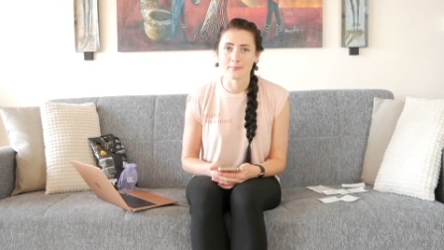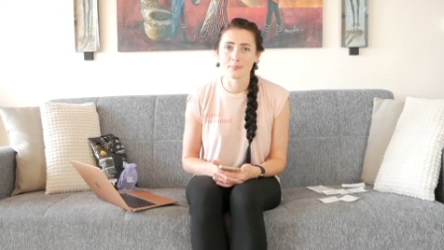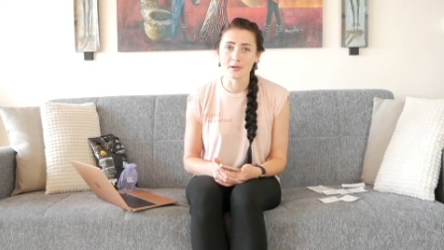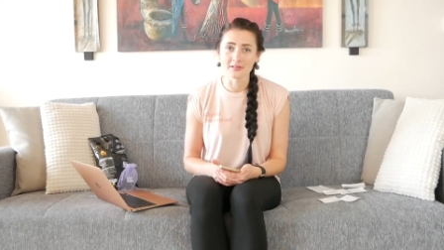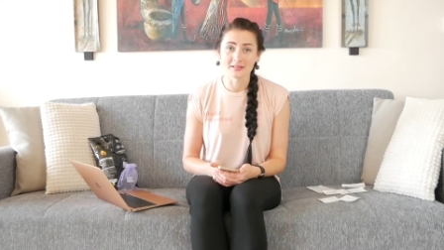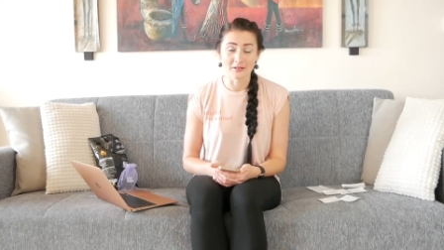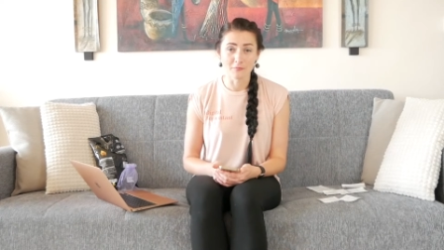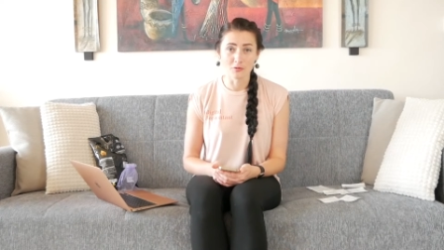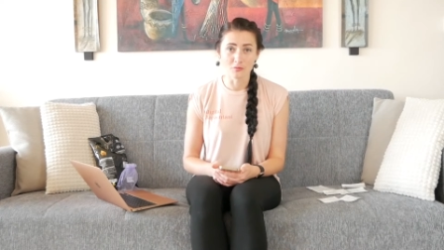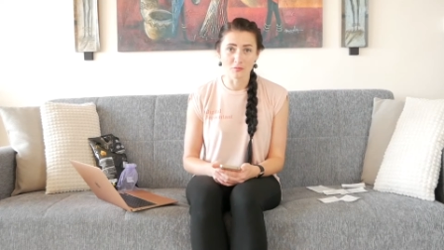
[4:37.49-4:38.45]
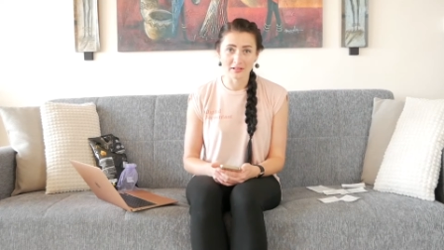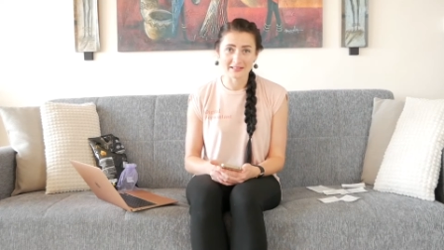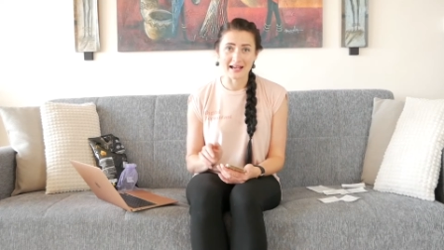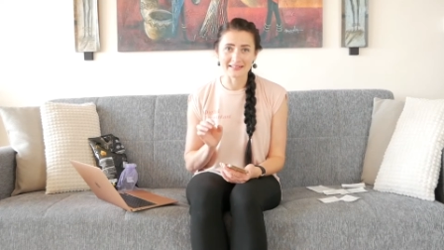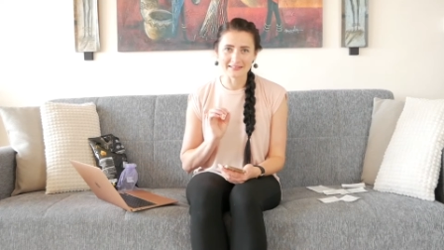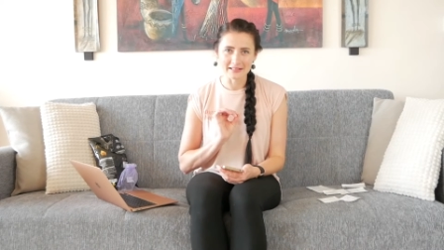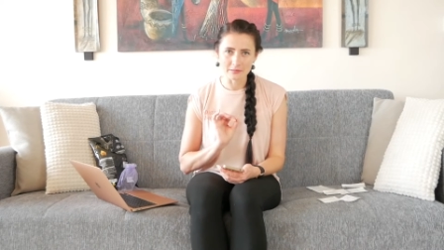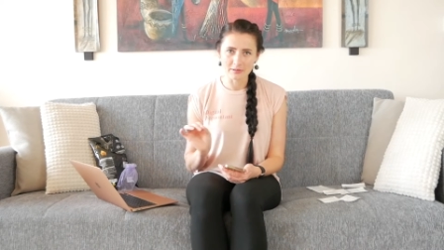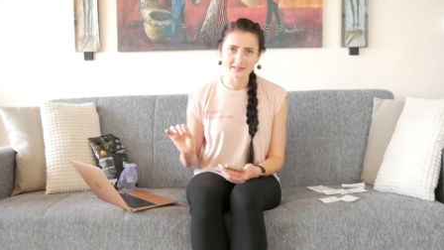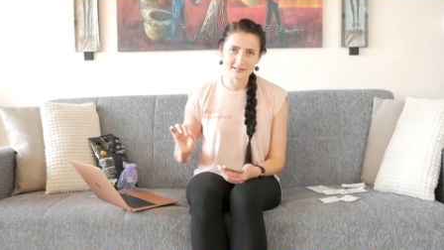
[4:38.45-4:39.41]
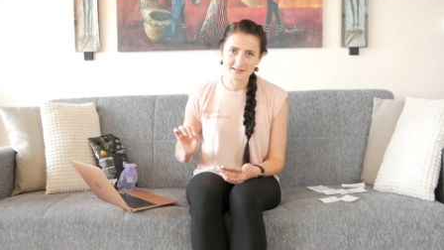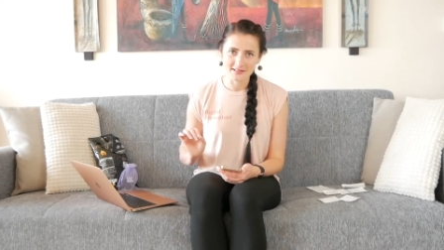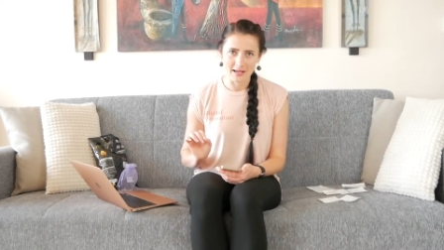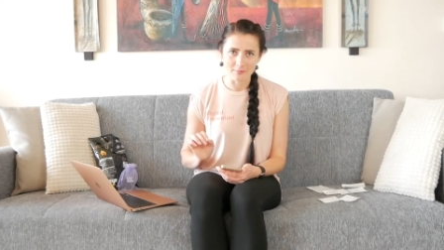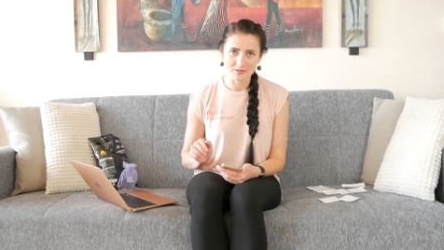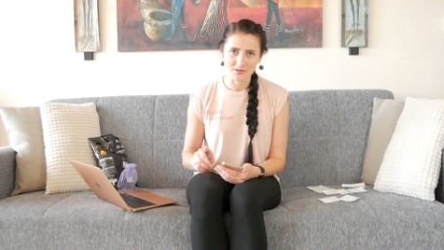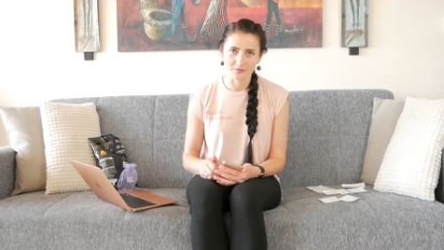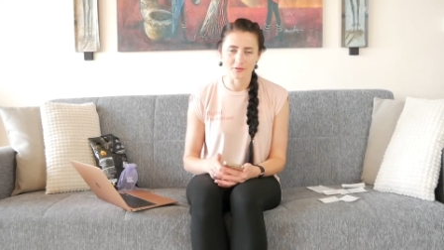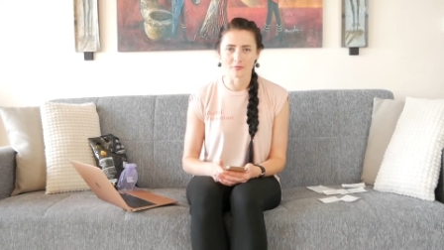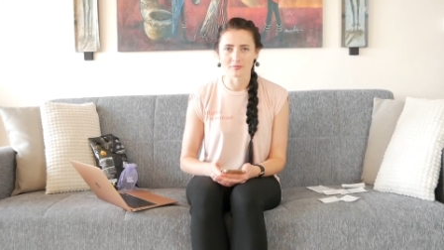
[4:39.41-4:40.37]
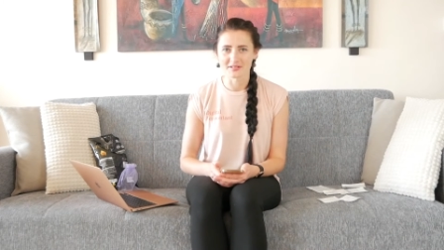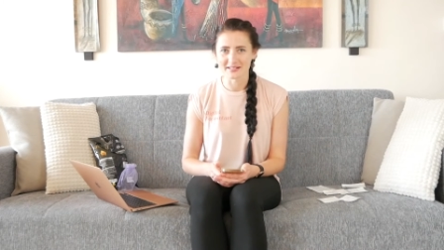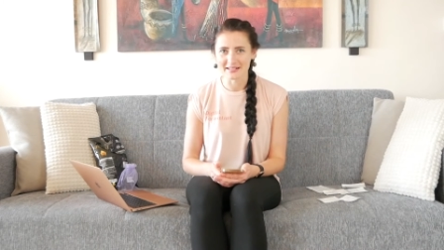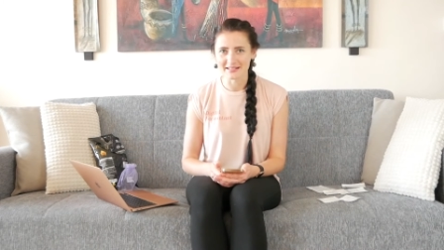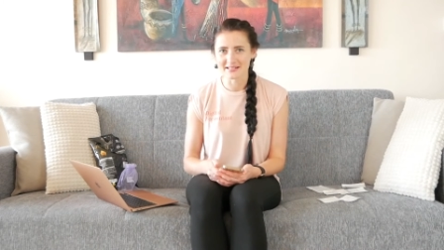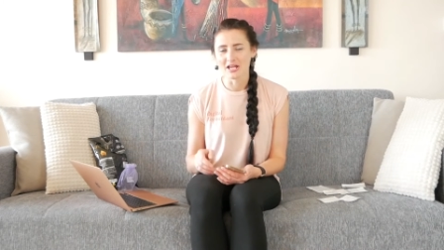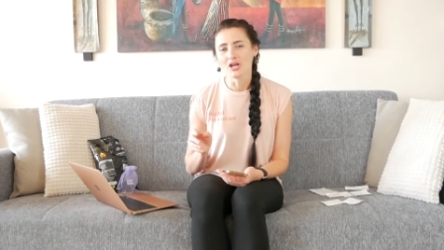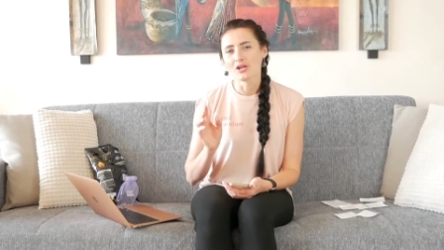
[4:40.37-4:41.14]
But if you want unlimited snaps of your receipts,